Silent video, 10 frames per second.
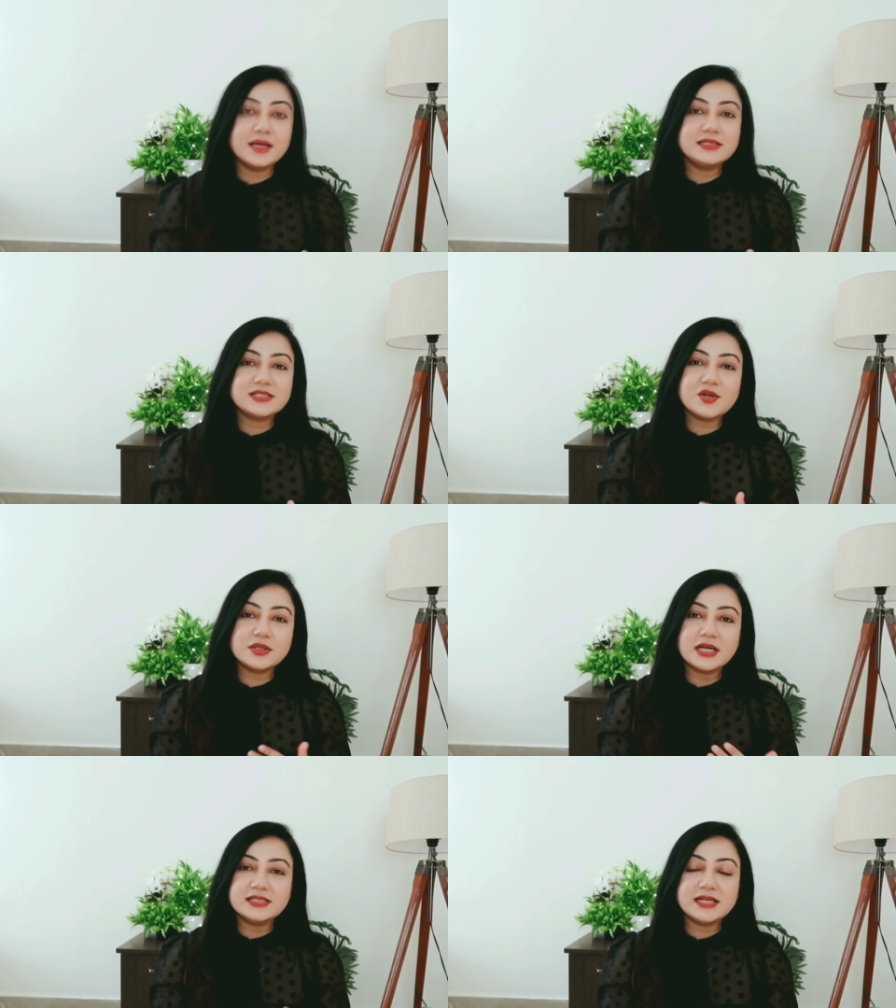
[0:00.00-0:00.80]
It does
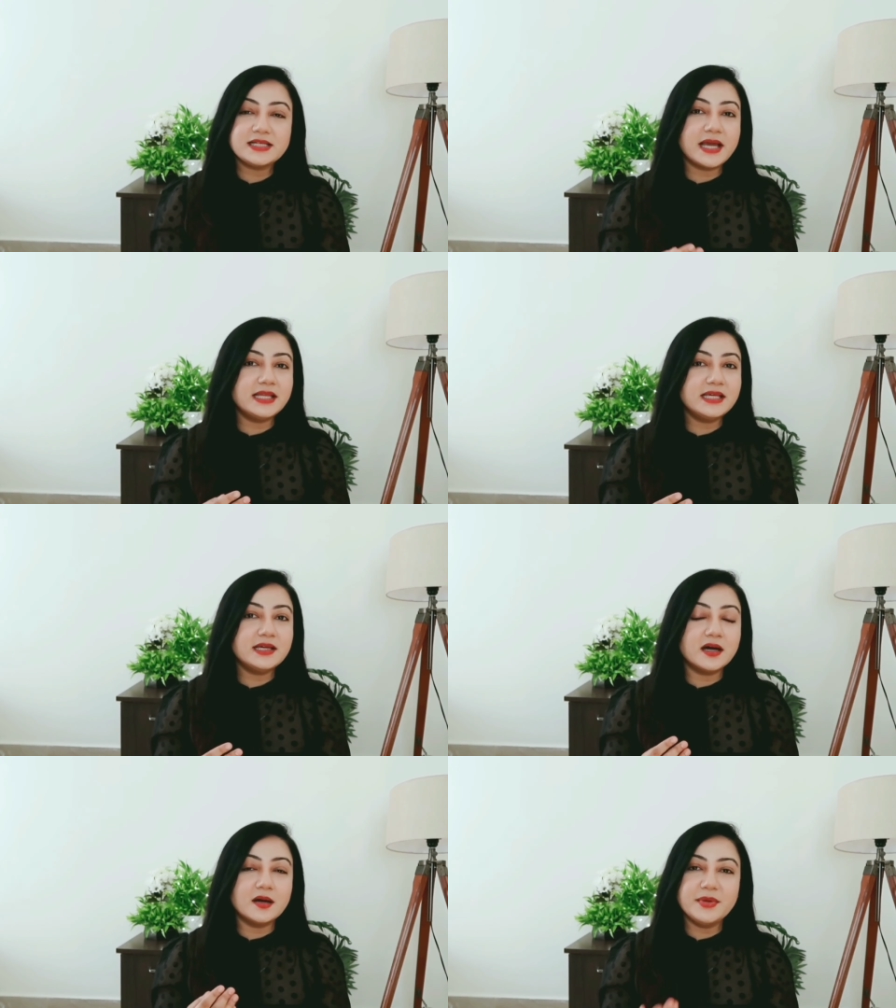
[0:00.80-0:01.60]
not contain
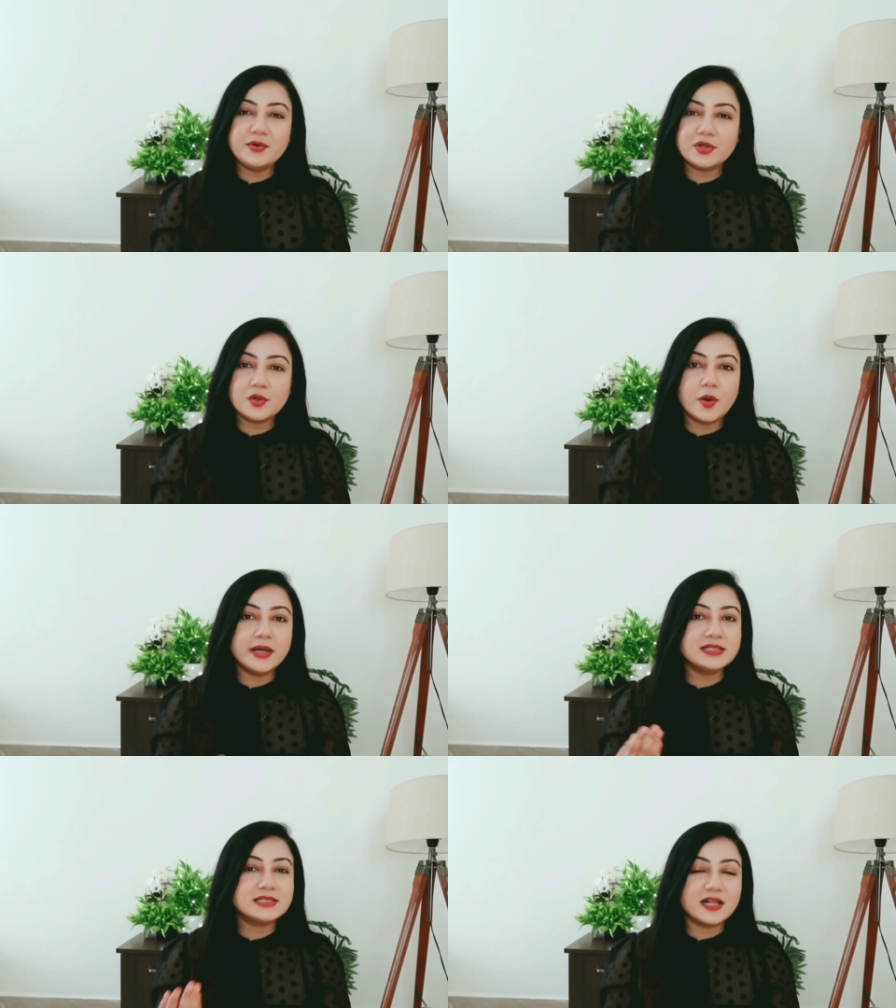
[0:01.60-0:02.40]
any uh, mineral
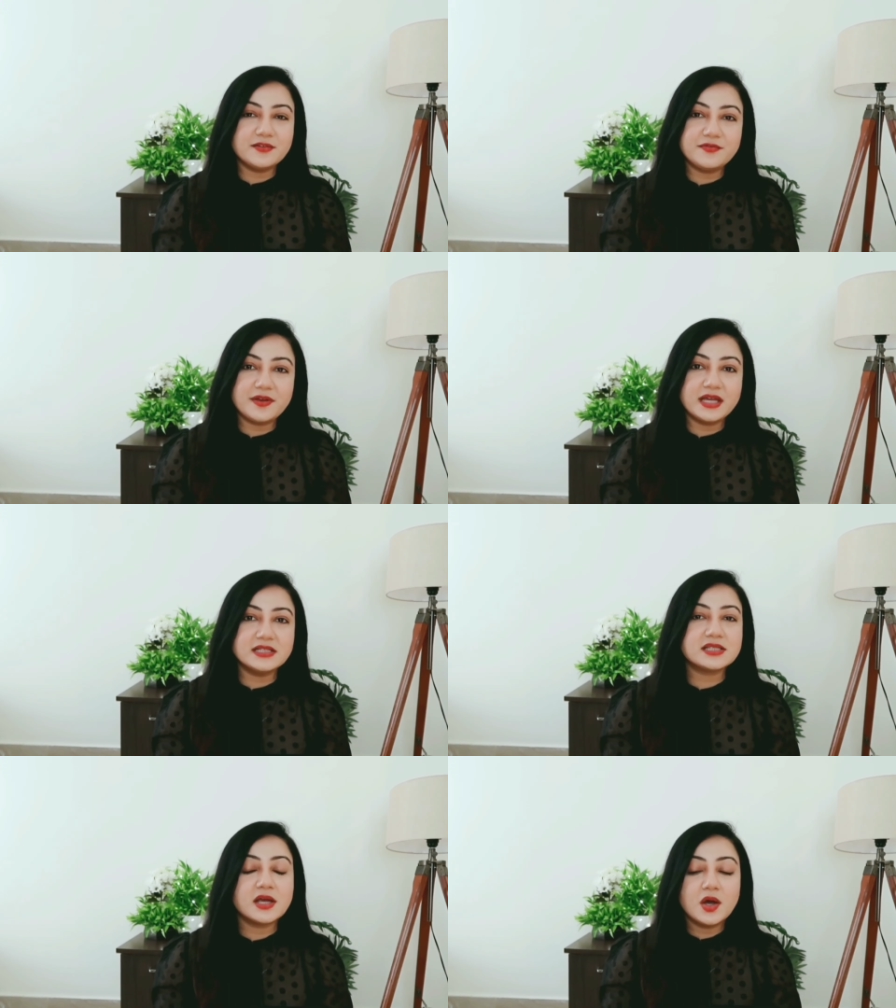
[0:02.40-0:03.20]
oil,
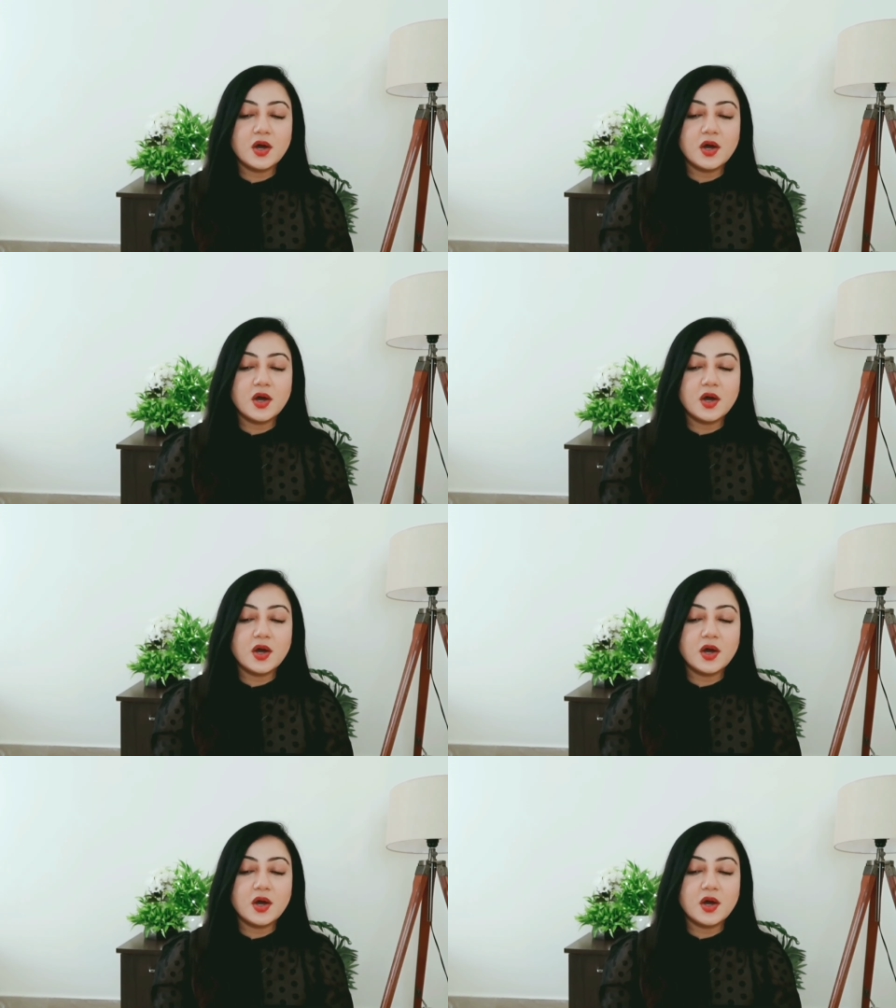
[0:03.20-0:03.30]
sulfates